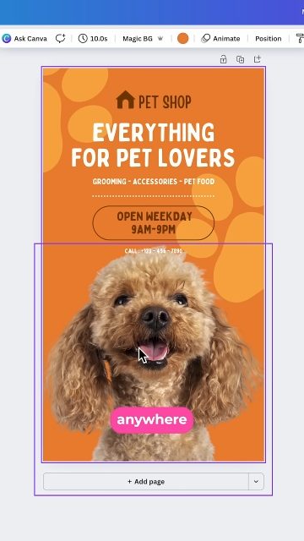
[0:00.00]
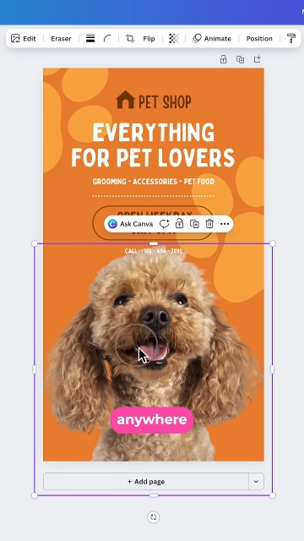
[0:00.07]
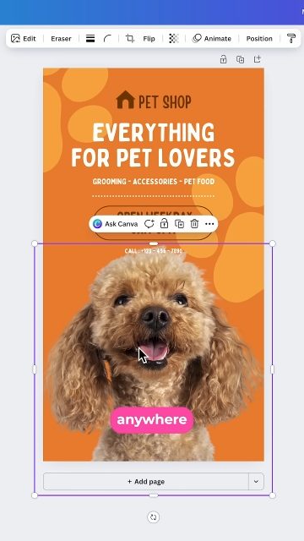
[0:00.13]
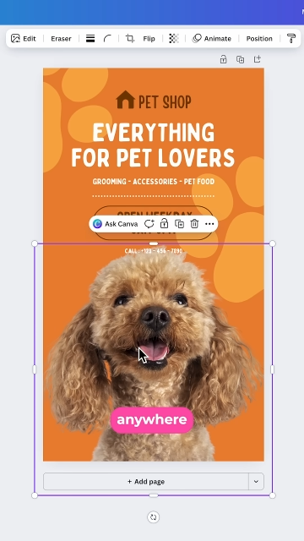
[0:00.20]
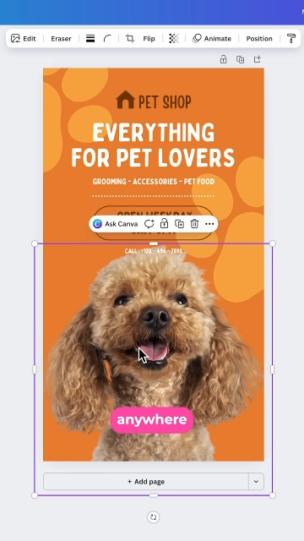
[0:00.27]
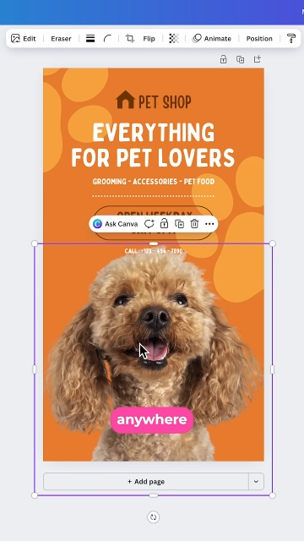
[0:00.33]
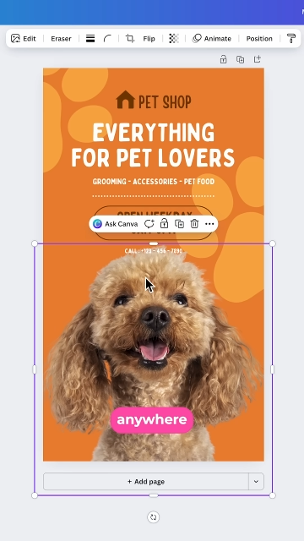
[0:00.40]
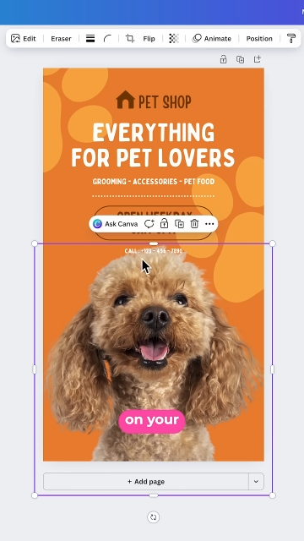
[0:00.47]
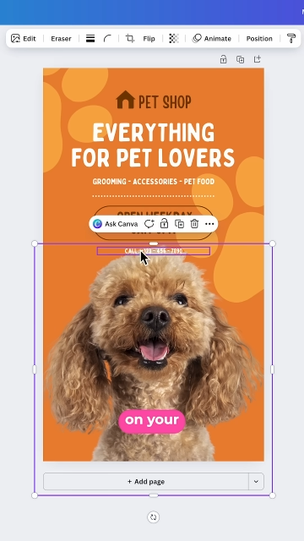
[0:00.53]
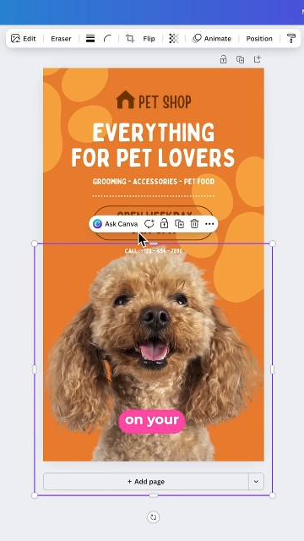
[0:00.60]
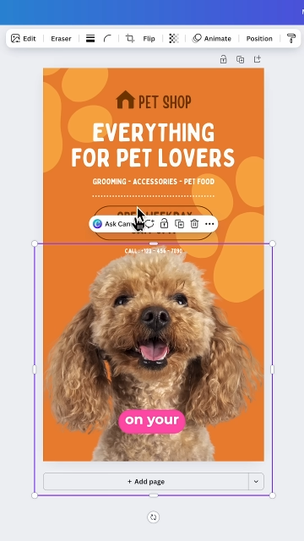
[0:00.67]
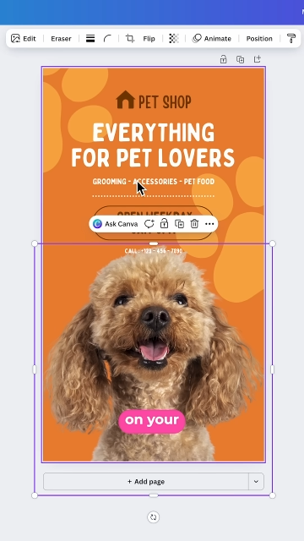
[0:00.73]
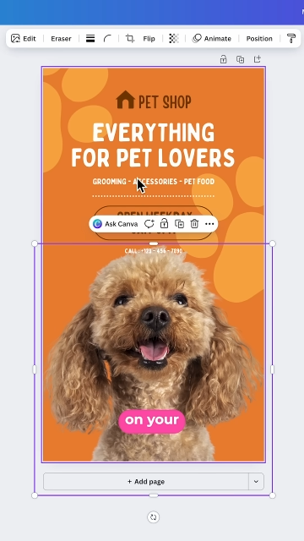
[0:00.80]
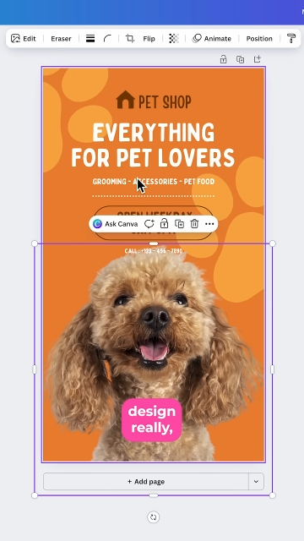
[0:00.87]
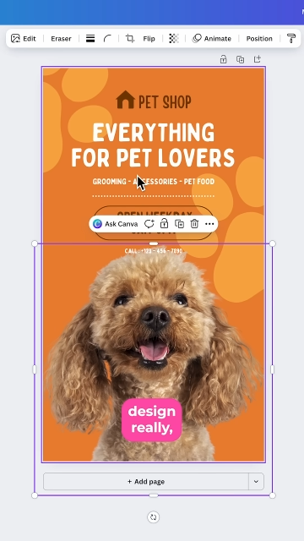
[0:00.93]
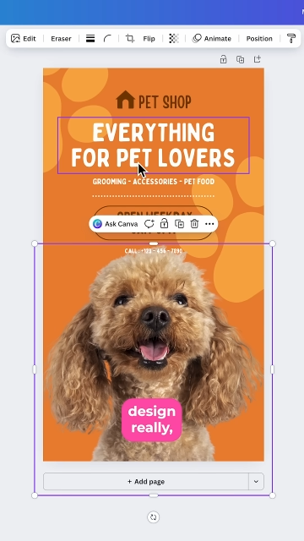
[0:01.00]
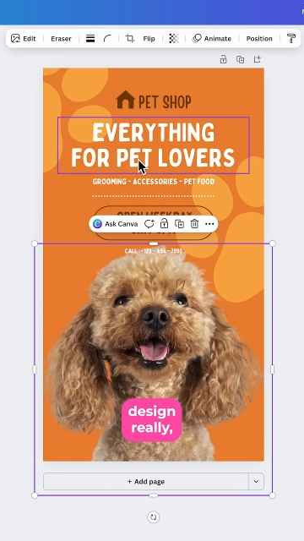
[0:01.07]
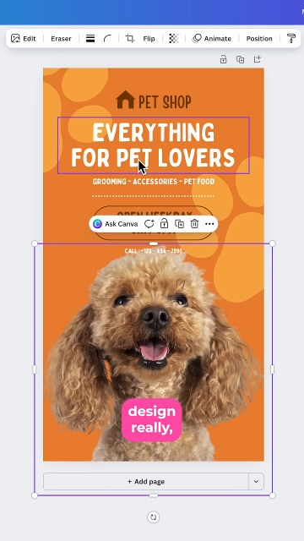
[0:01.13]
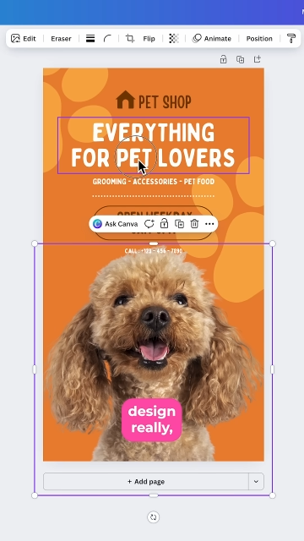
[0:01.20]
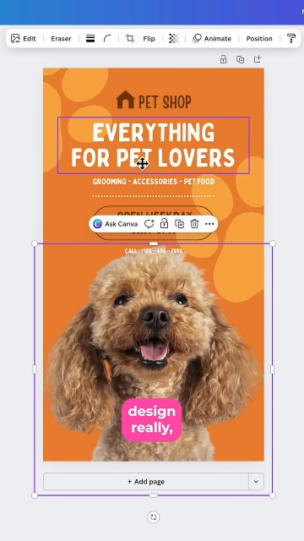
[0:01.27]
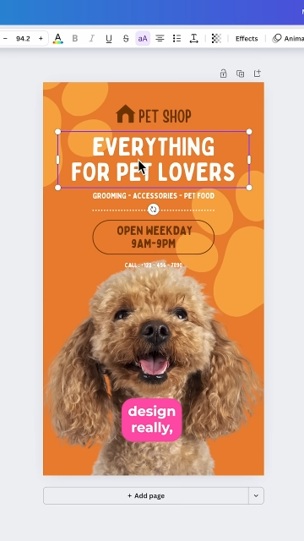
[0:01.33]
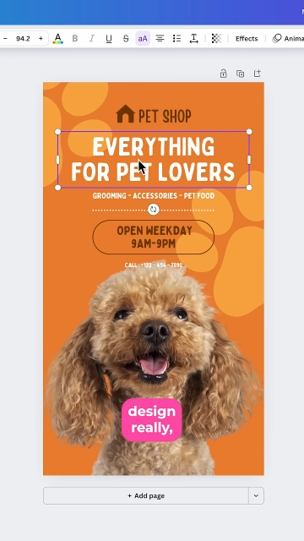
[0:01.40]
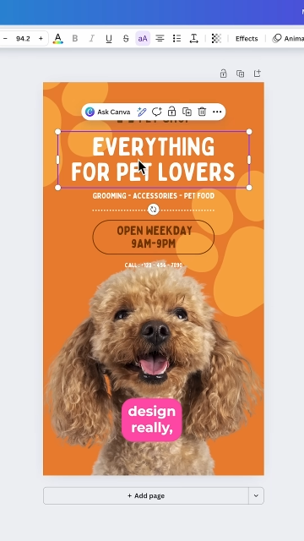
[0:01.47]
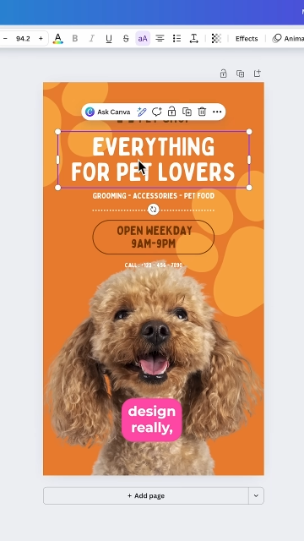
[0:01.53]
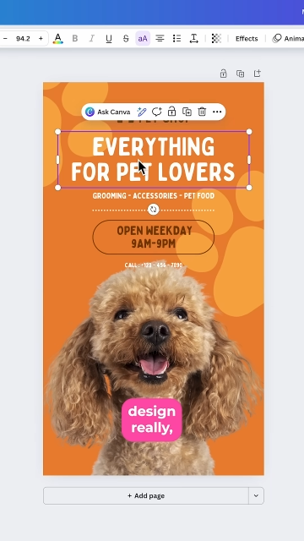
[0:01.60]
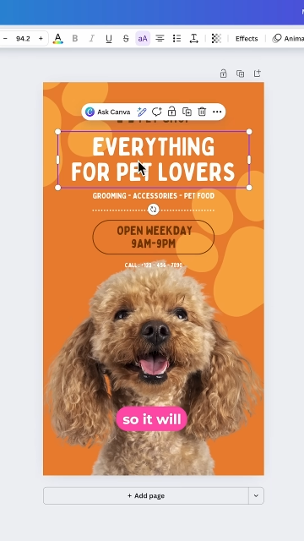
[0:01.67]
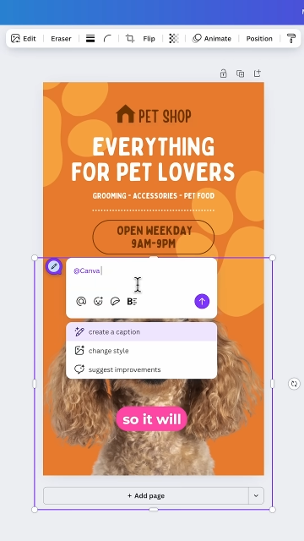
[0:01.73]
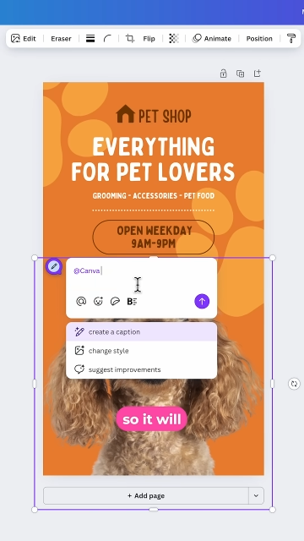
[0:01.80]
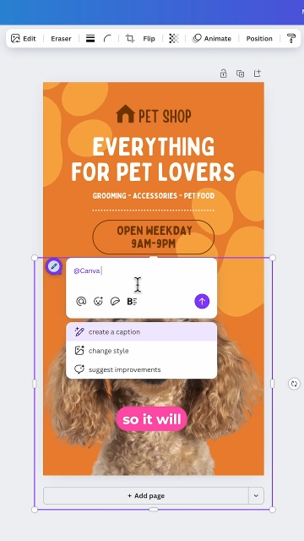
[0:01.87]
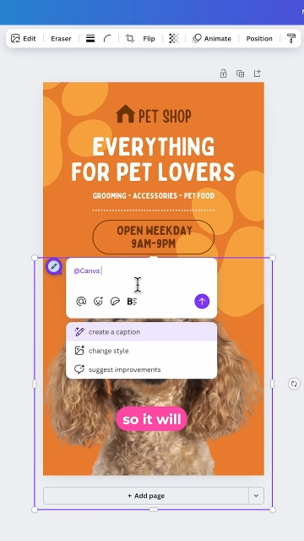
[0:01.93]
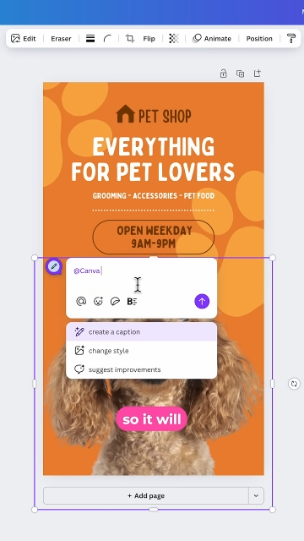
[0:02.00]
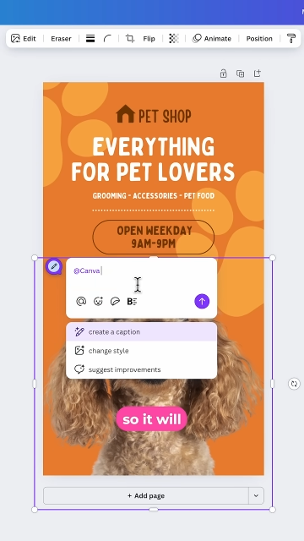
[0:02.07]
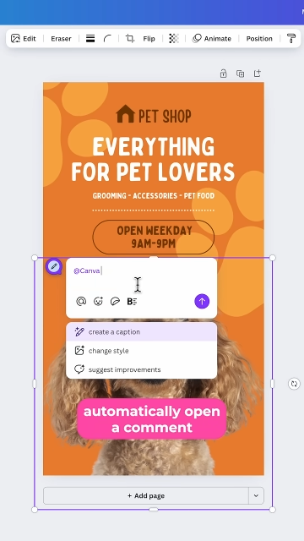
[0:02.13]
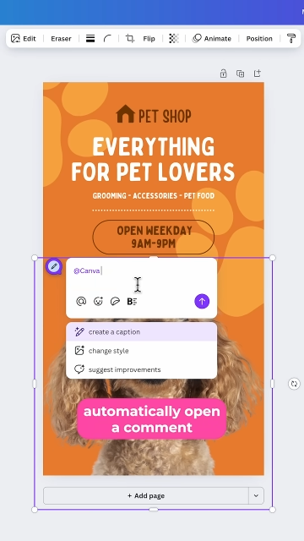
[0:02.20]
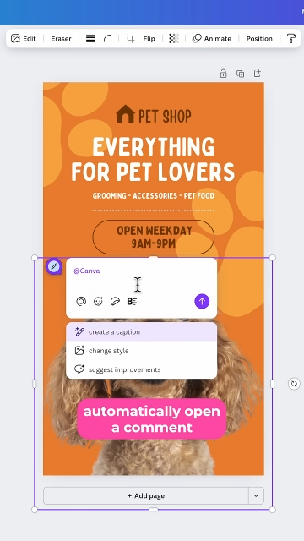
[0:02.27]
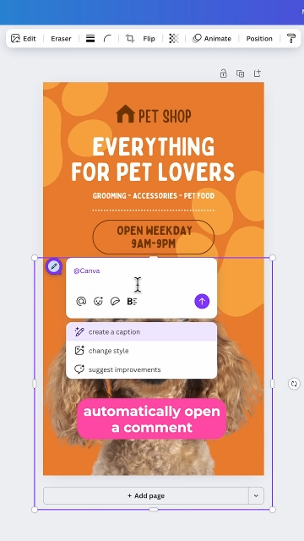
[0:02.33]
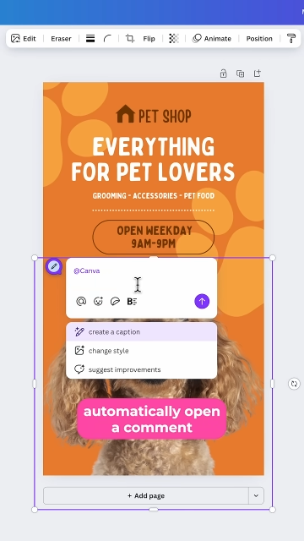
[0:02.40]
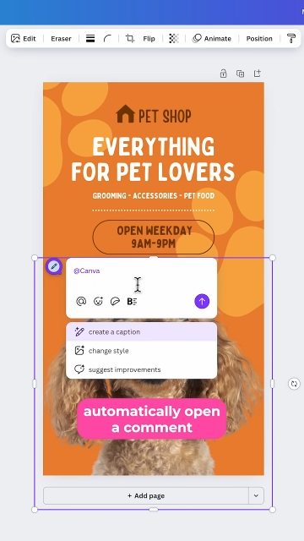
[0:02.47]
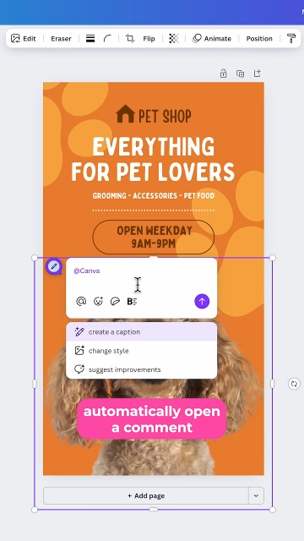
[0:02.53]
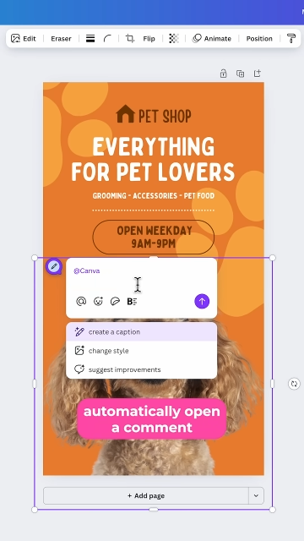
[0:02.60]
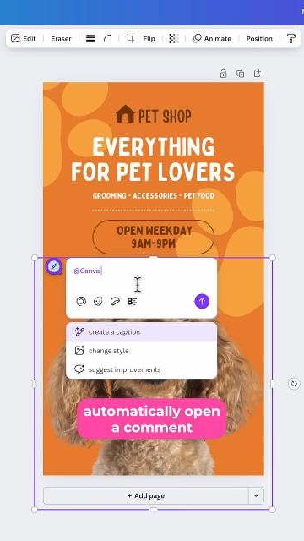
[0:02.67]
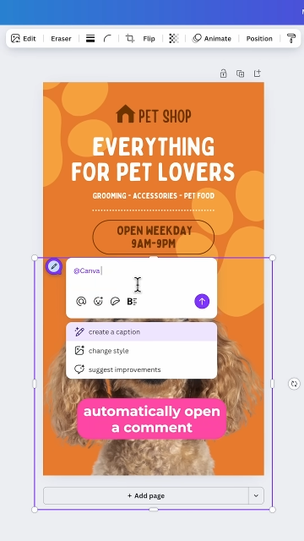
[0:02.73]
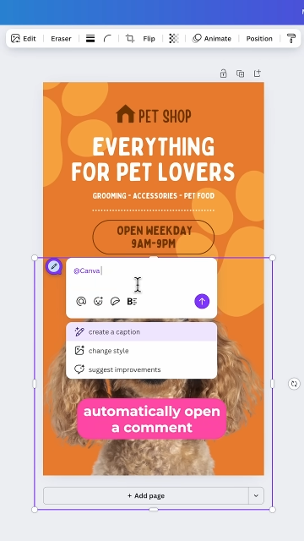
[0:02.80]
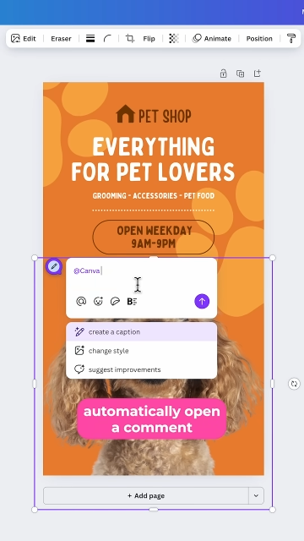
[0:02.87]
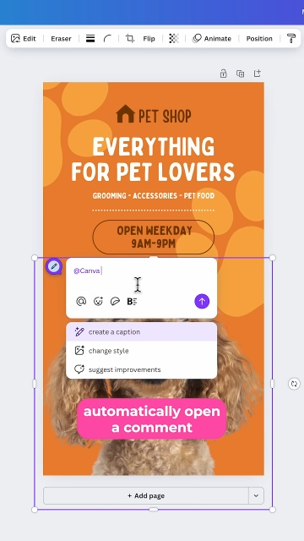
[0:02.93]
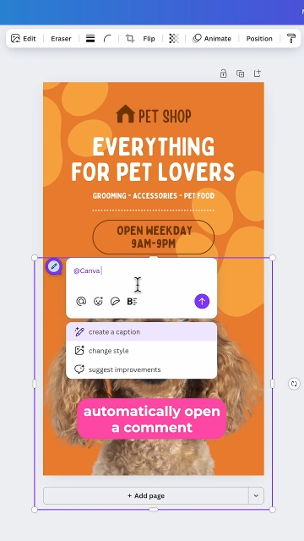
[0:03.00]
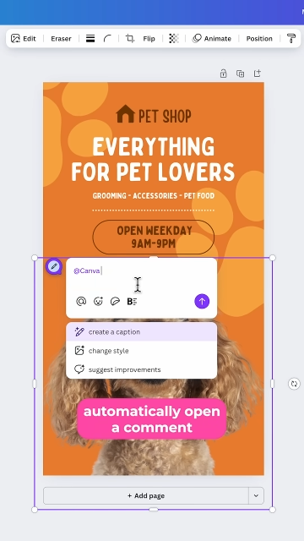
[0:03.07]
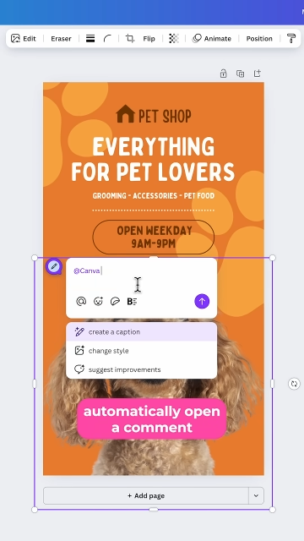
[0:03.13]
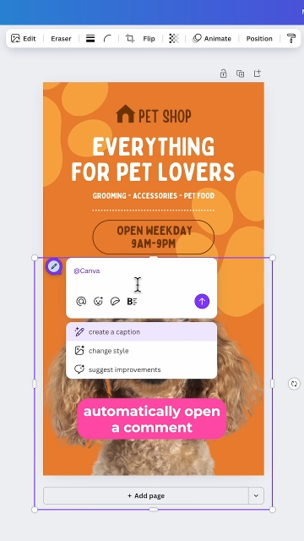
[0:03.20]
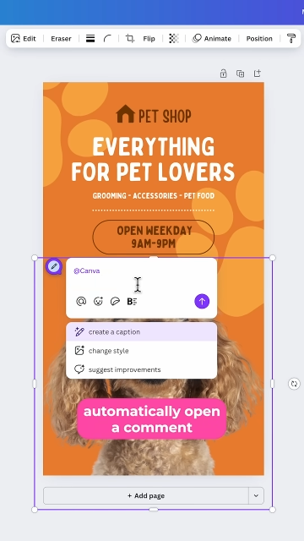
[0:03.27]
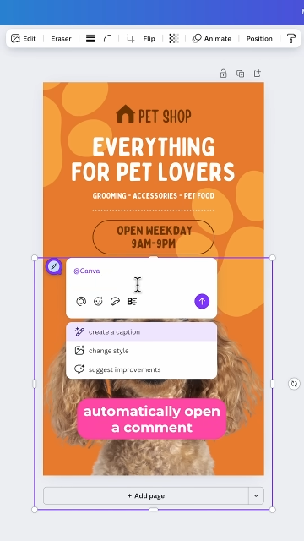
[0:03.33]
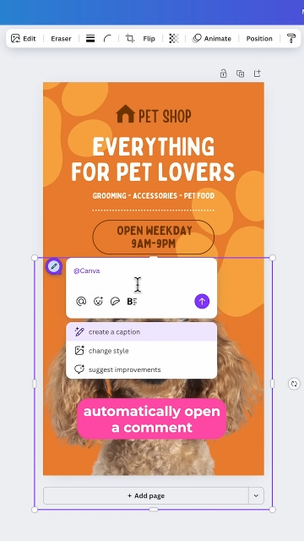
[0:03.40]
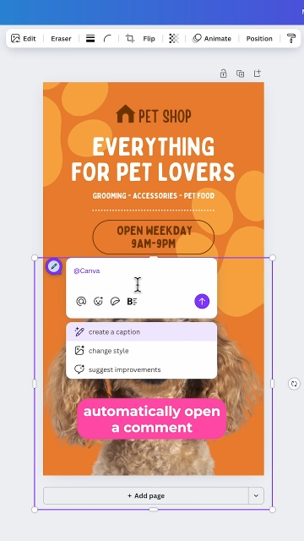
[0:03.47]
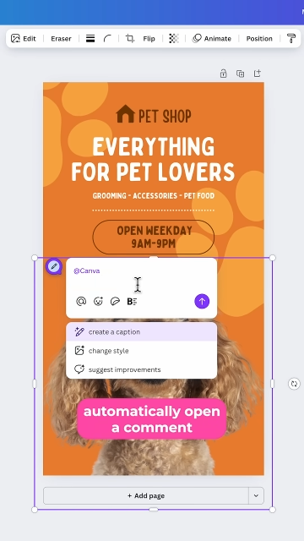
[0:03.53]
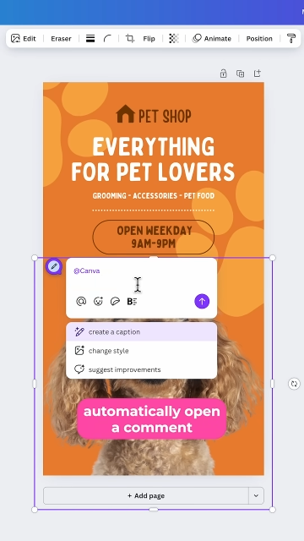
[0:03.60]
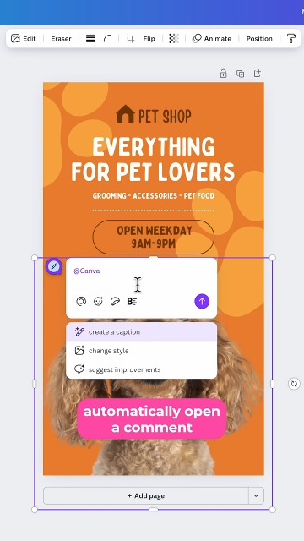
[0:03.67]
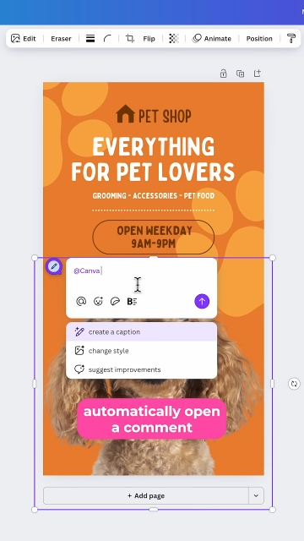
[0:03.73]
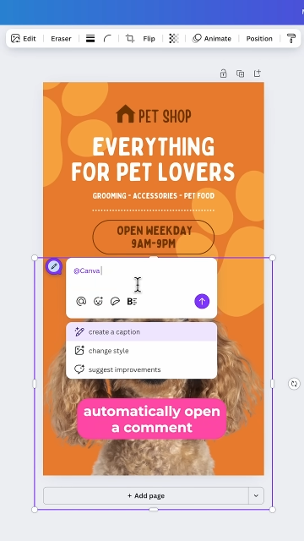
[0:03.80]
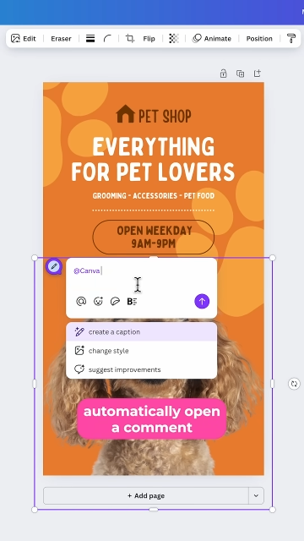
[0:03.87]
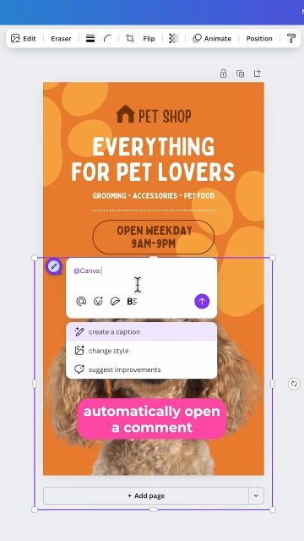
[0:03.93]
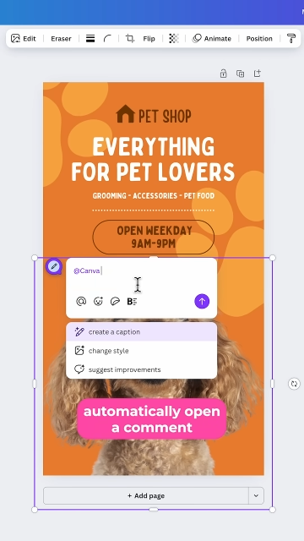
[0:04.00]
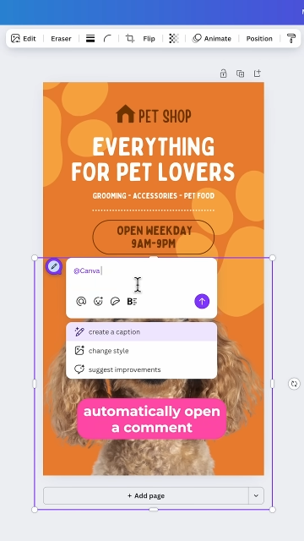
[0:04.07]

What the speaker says: No face is visible, so there are no lips to read.